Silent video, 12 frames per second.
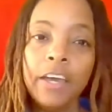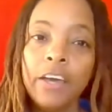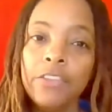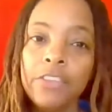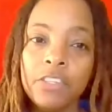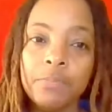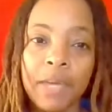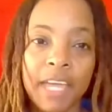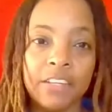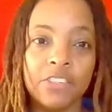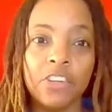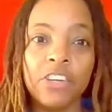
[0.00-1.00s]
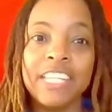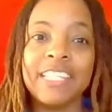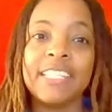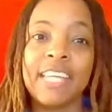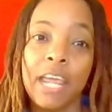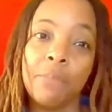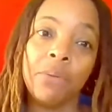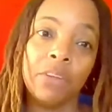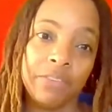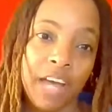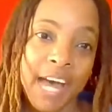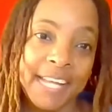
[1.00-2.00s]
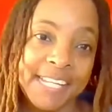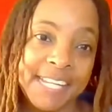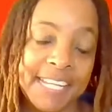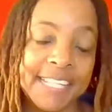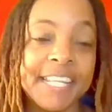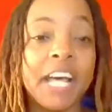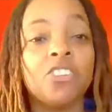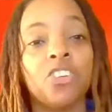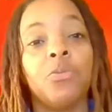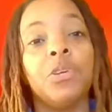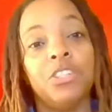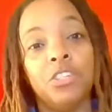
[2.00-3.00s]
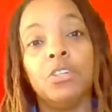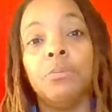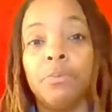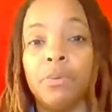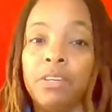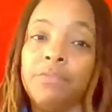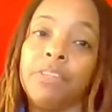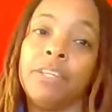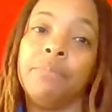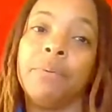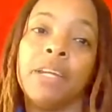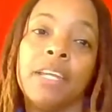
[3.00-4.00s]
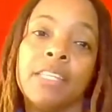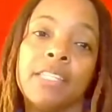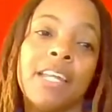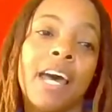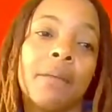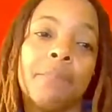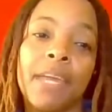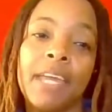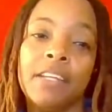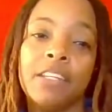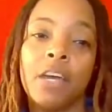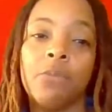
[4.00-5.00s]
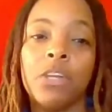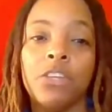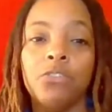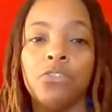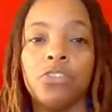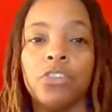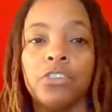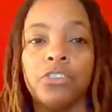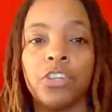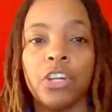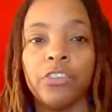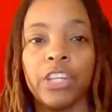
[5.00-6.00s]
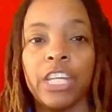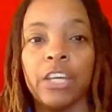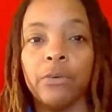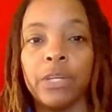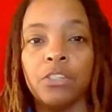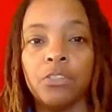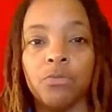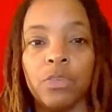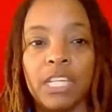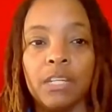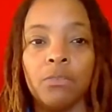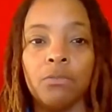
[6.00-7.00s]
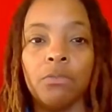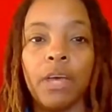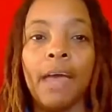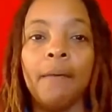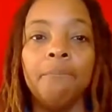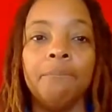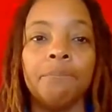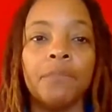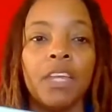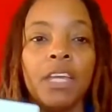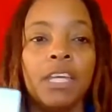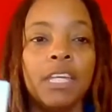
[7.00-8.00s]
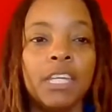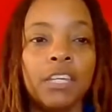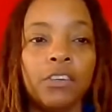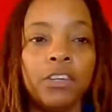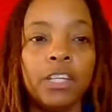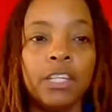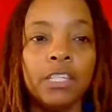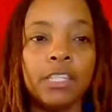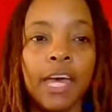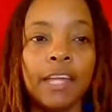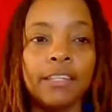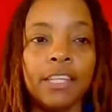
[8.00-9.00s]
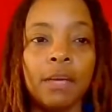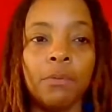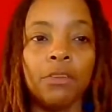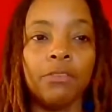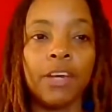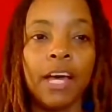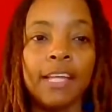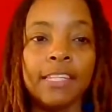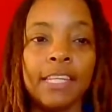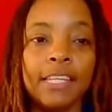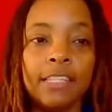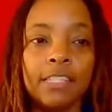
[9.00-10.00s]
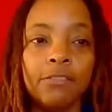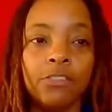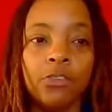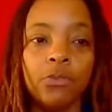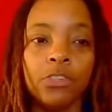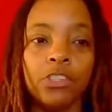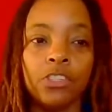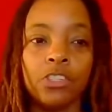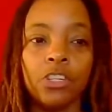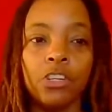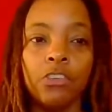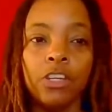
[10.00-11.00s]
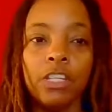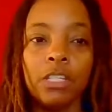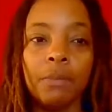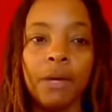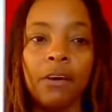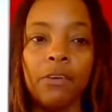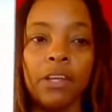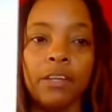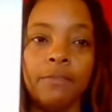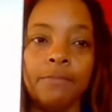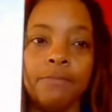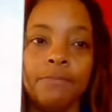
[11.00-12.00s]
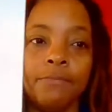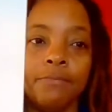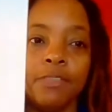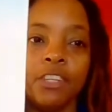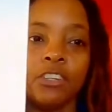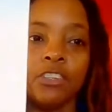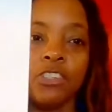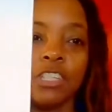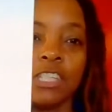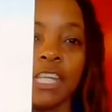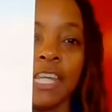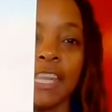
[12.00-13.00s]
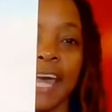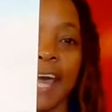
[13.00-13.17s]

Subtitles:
Now on this page, there is a table of contents. I'll show it to you briefly, but it's not a page that we usually are generally going to read. Okay? Here is that table of contents if you are just curious about it. Looks just like